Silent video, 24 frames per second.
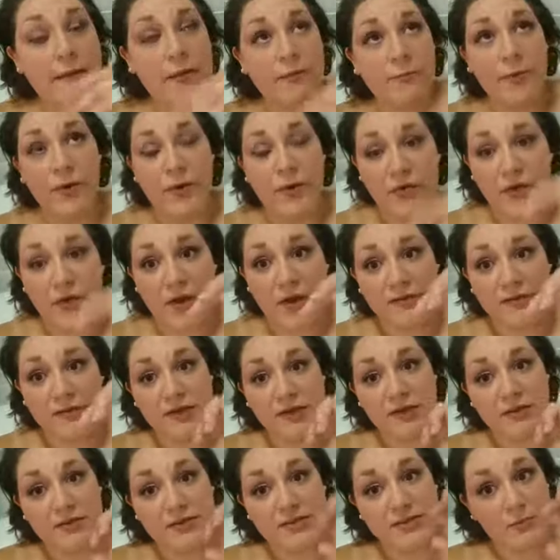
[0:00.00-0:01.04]
both on
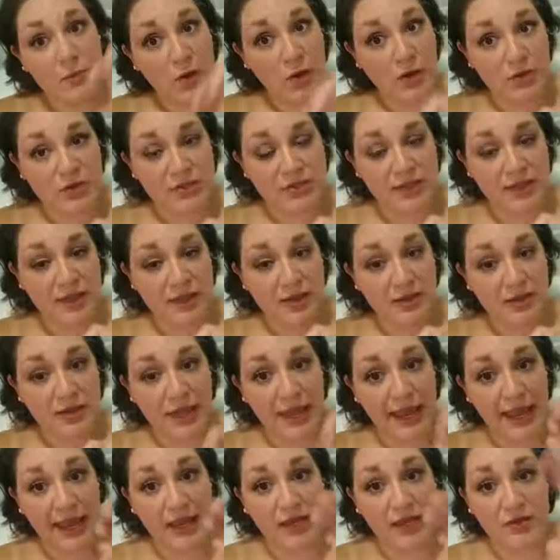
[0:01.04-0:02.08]
the smaller scale
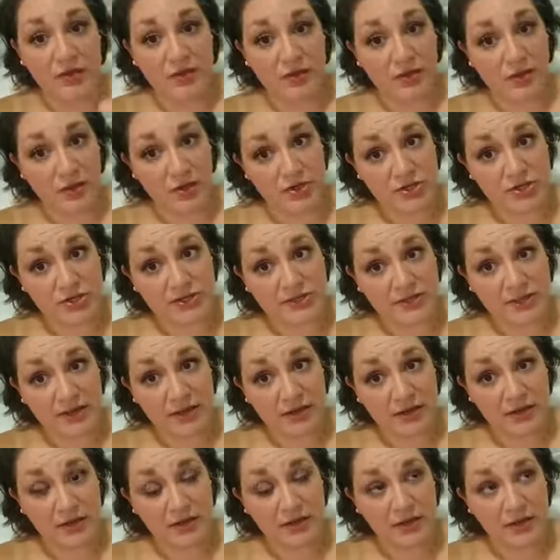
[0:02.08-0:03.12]
and on the larger
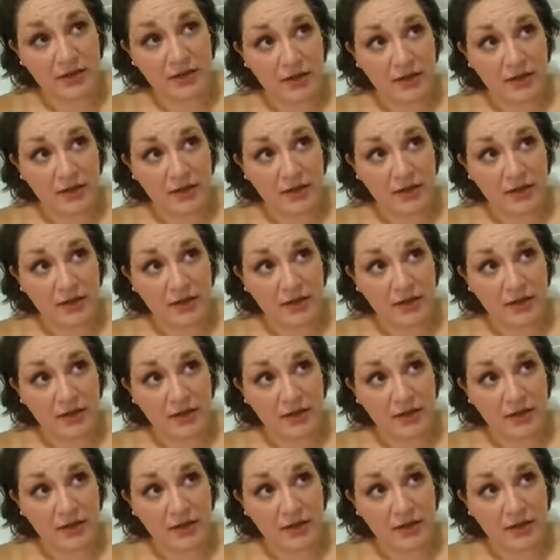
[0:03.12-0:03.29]
scale,